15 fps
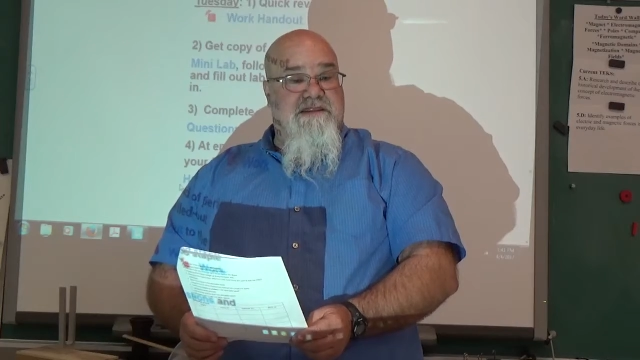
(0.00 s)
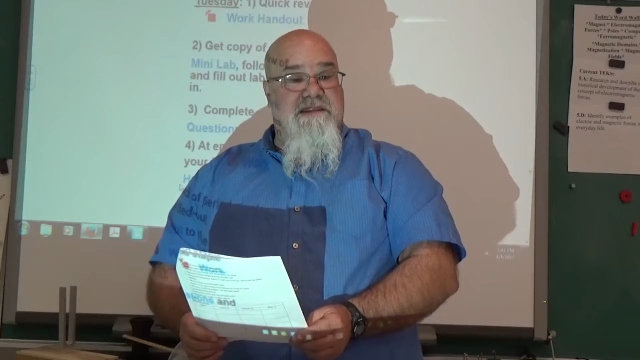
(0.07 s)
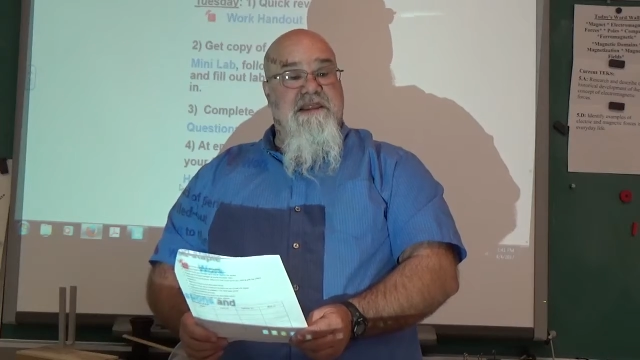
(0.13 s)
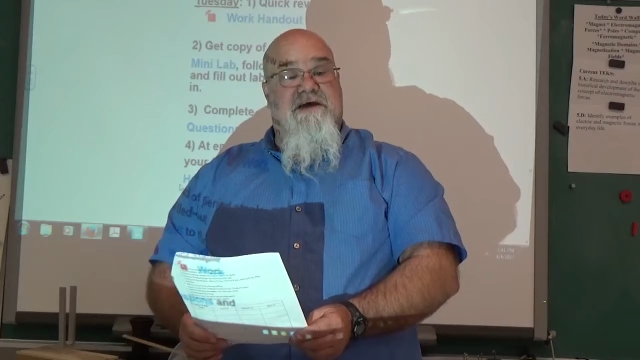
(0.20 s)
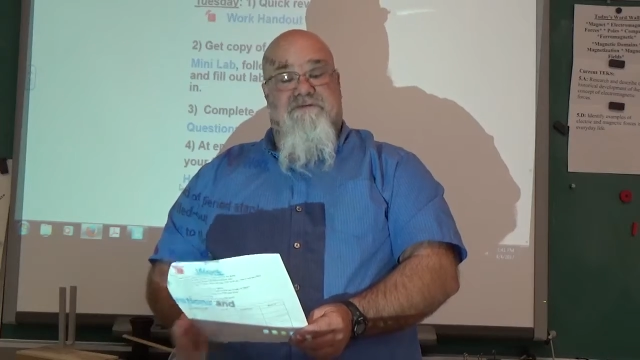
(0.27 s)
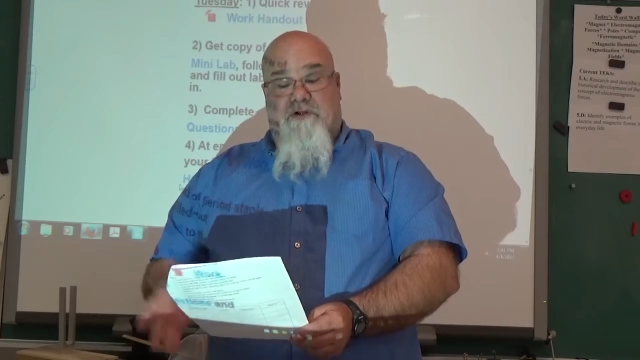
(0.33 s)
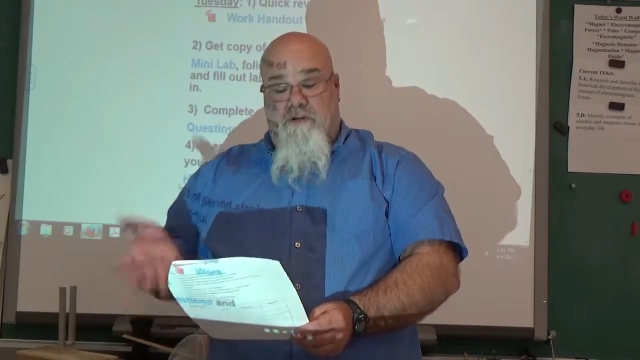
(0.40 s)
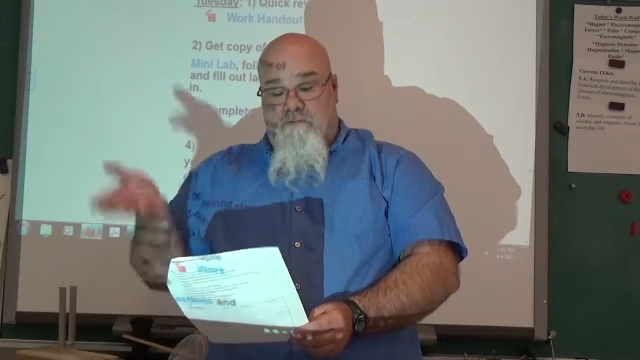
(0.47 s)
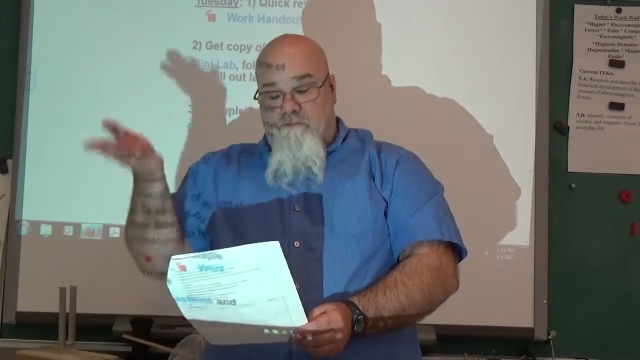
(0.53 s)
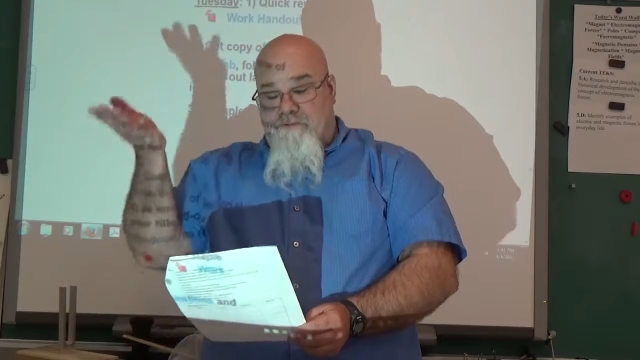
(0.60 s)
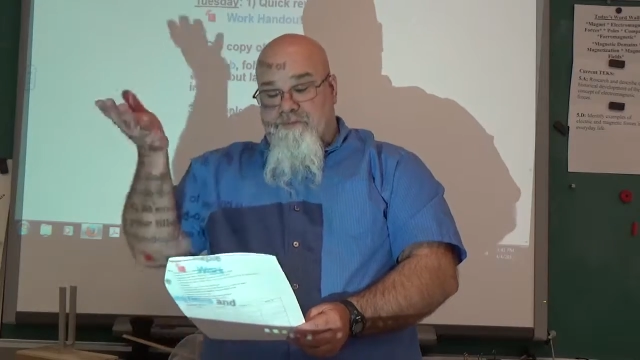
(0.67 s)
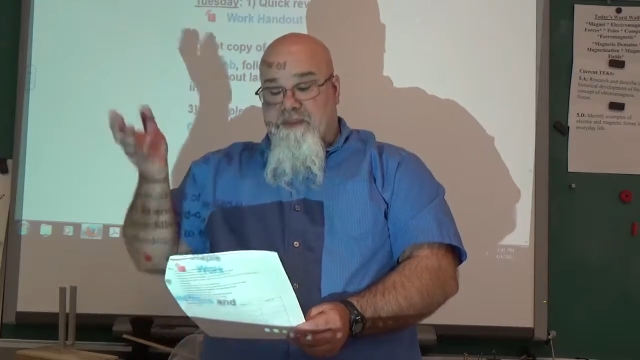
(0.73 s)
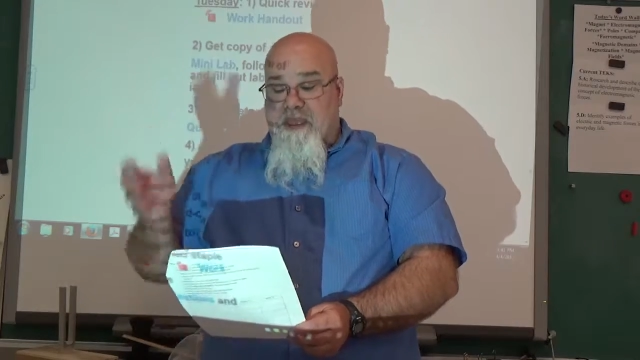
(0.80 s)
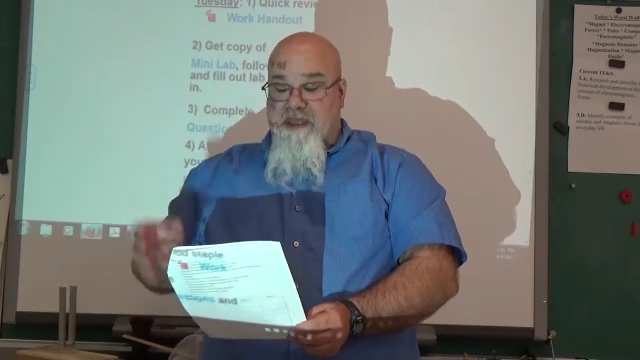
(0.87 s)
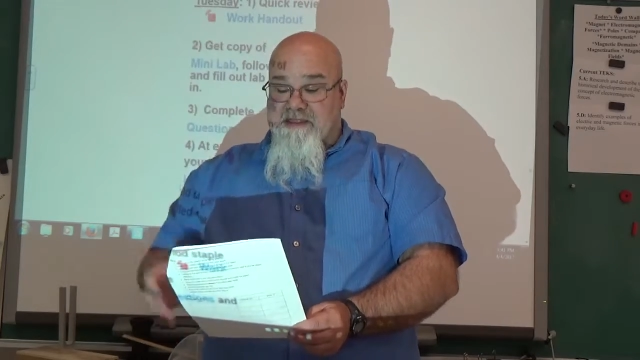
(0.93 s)
level,
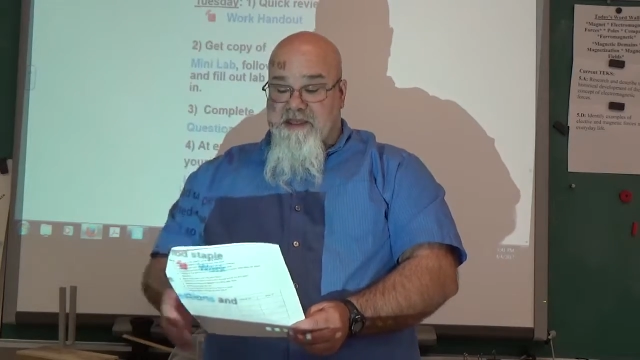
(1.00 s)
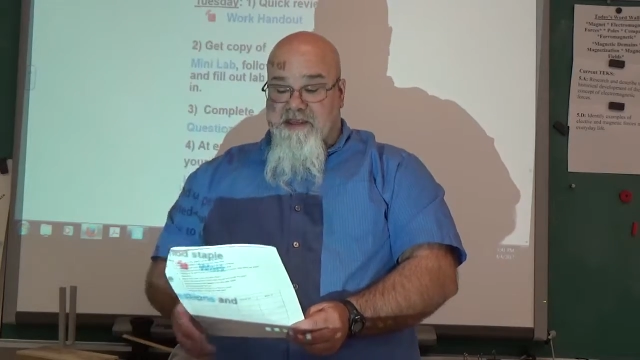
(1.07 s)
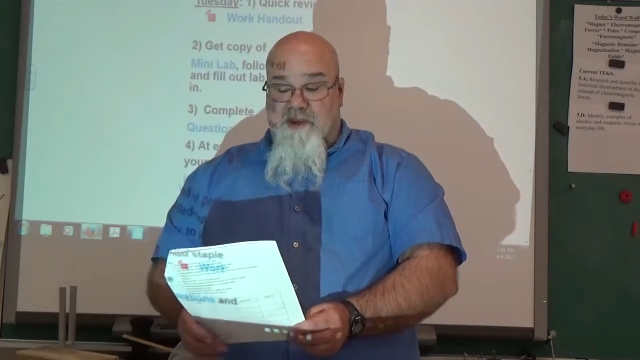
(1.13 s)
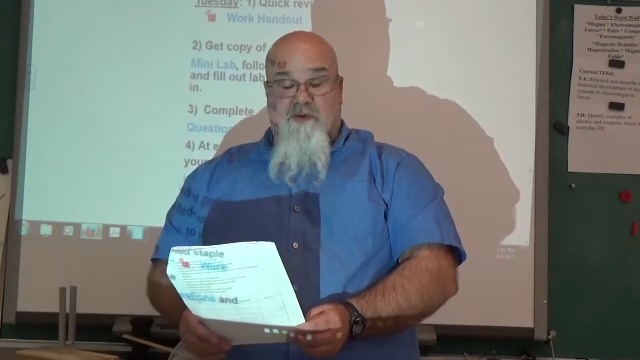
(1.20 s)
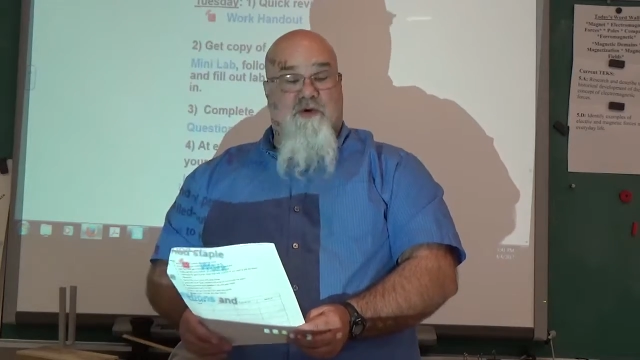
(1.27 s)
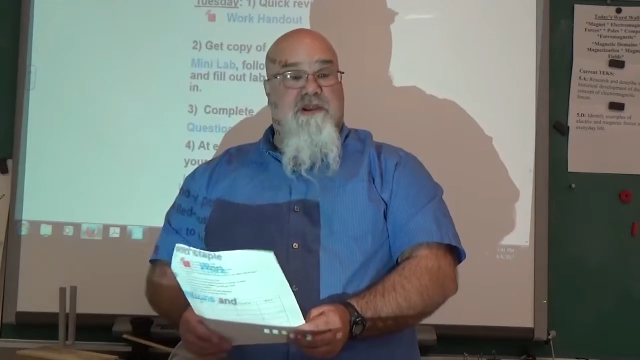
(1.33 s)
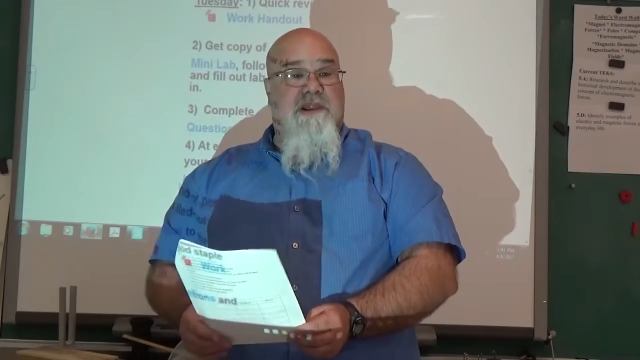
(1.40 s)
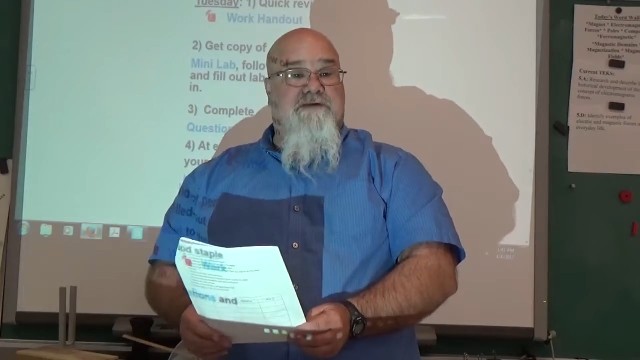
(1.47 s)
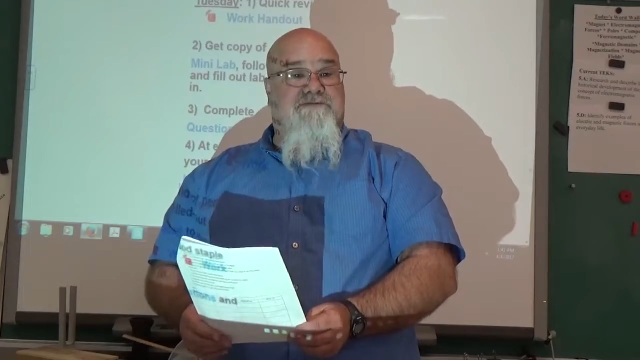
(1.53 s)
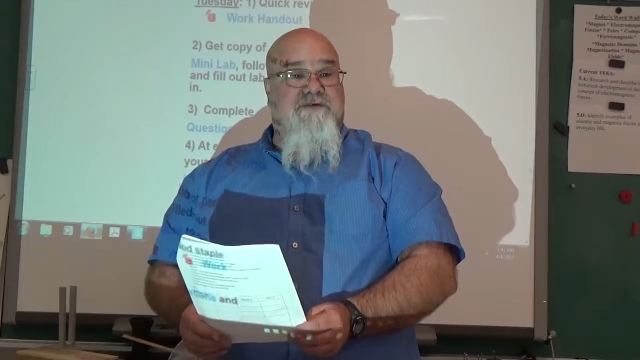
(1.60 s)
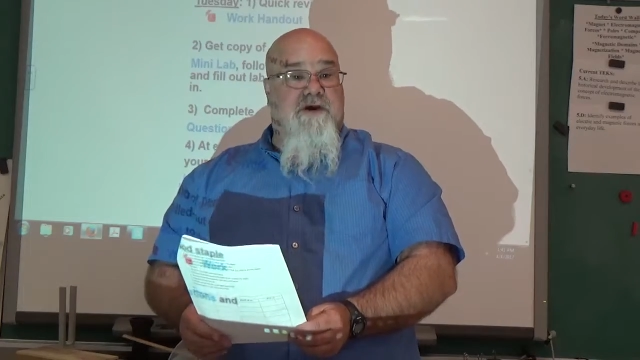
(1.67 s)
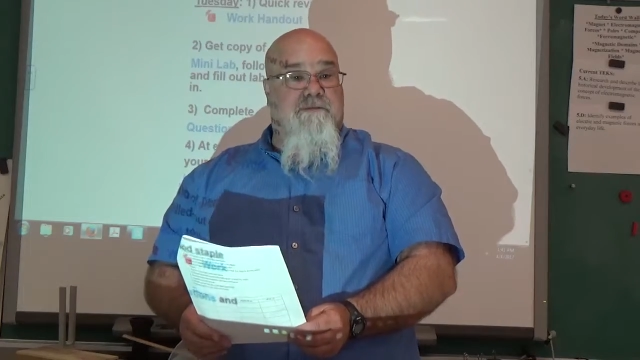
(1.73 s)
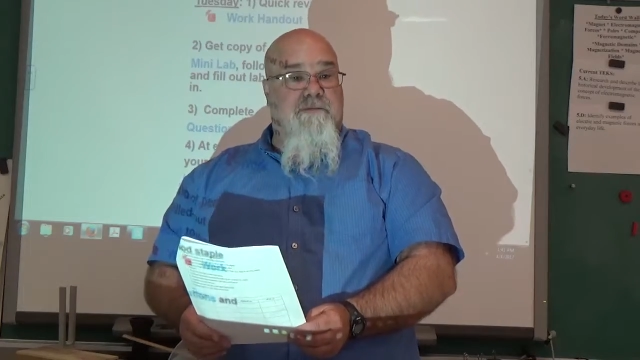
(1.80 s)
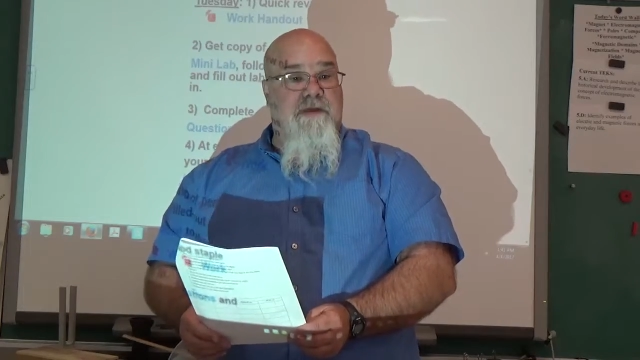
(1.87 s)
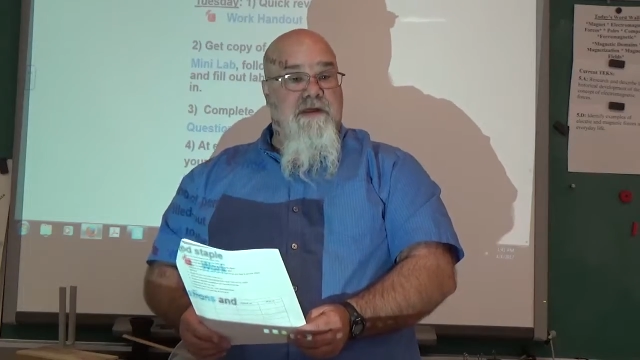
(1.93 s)
and then you will lift
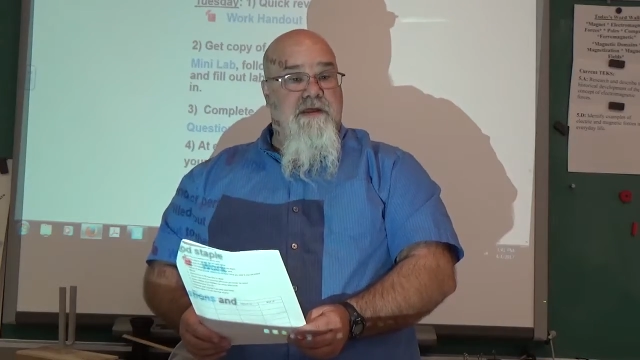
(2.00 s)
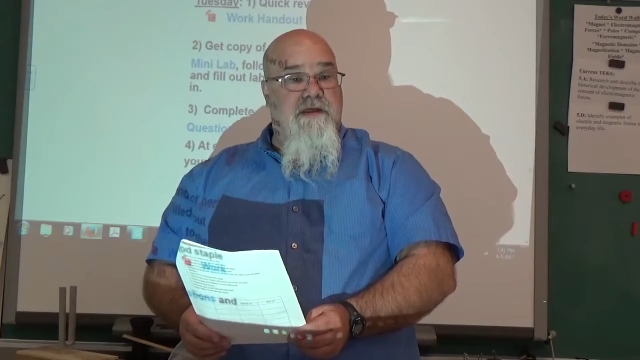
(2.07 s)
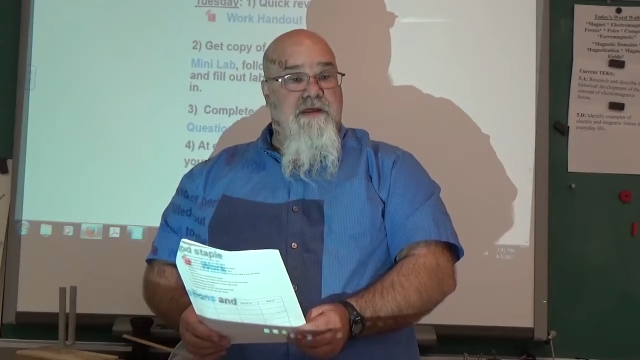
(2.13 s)
them